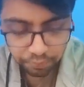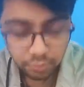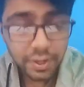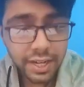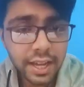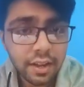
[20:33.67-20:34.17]

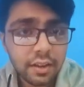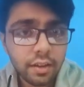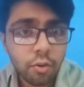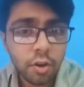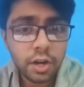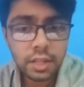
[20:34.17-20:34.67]
But yeah,
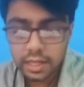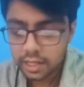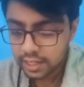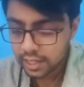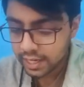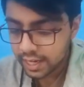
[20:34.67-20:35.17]
what it is,
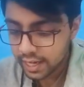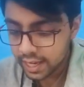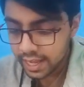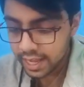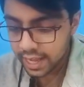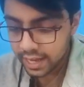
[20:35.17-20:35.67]
it's an
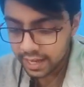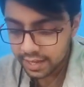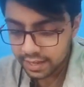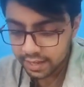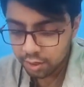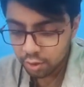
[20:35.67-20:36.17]

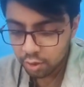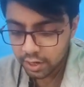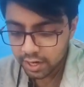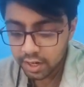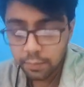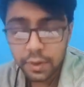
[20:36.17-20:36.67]
Hessian
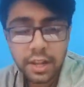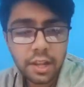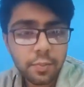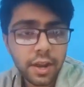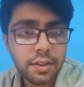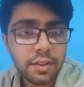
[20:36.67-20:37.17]
nucleotide repeat
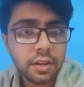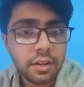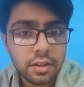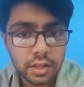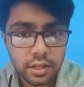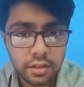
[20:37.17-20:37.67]
expansion in
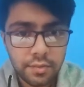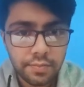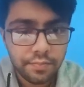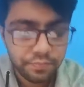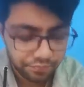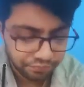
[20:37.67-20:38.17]
this case.
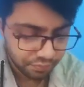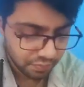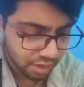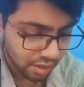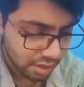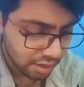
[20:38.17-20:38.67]

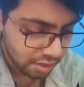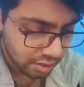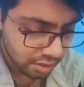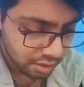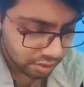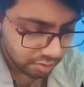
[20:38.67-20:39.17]

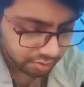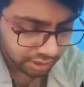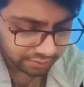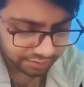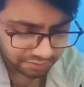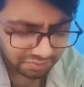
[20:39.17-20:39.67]
So yeah,
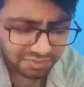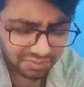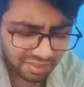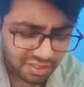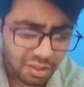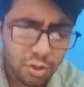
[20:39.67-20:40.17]

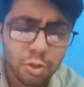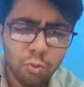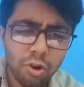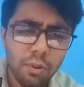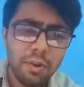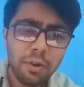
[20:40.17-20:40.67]
you
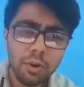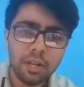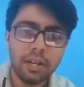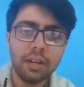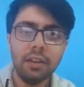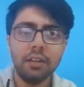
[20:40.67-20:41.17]
won't be able to
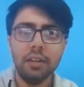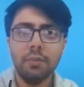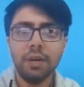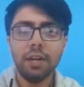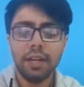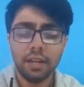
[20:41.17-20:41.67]
tell the gene,
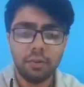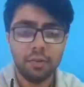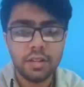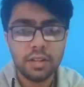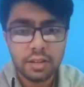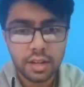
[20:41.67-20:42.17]
but yeah, you
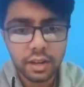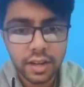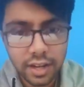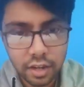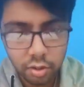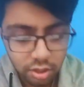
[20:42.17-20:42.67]
can just tell
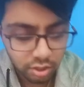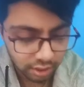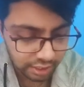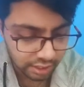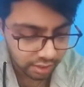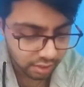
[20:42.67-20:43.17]
diagnosis at
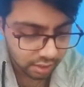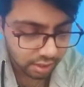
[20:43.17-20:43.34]
least.